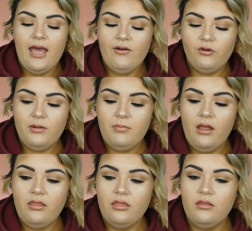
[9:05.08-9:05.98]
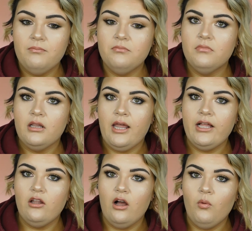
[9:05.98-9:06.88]
every month,
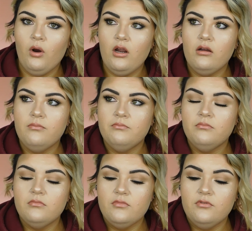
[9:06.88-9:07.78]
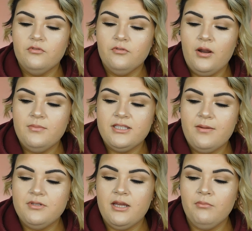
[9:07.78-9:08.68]
like clockwork, from
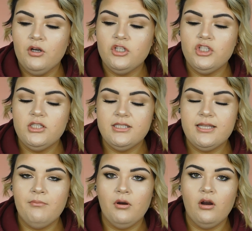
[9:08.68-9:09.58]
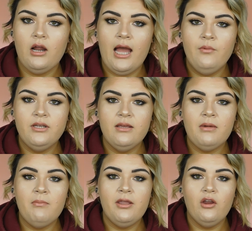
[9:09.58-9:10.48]
September to December, I would get
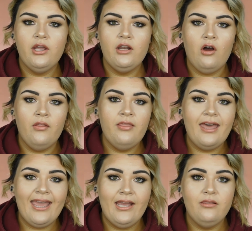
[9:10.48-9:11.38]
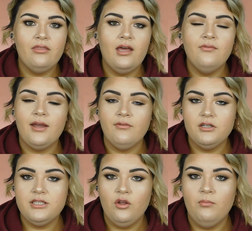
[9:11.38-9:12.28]
my period on the eighth of
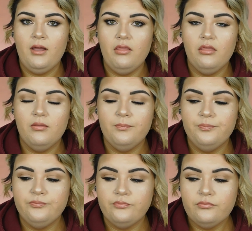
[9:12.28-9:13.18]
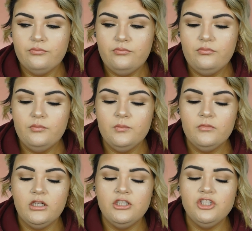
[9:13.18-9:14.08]
every single month.
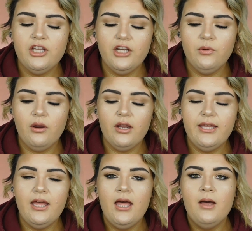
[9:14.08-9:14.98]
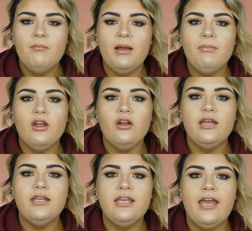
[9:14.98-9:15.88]
In January, my
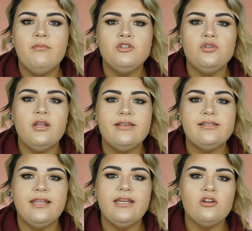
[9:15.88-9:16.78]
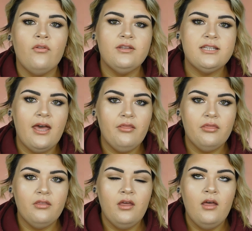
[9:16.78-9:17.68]
period came two days late on the
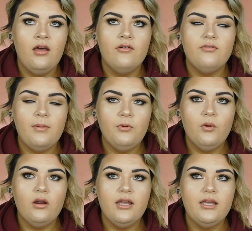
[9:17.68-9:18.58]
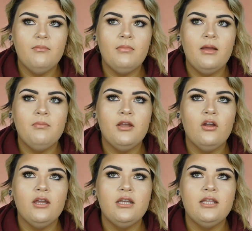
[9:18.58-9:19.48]
tenth. February, my
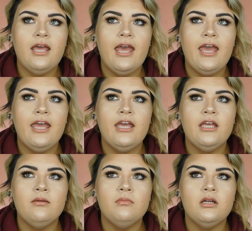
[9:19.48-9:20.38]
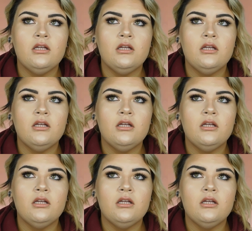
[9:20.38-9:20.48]
period came